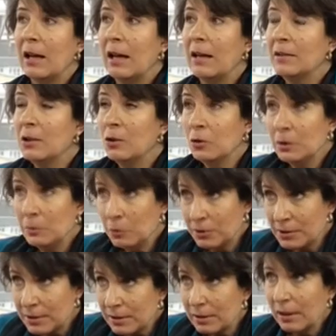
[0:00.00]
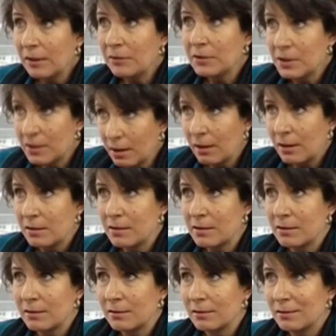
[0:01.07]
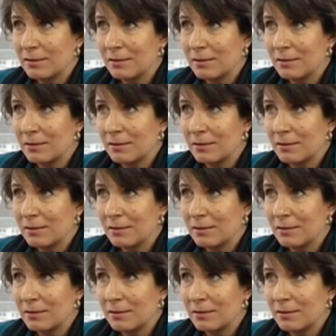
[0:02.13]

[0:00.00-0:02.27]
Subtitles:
And the only person left is us.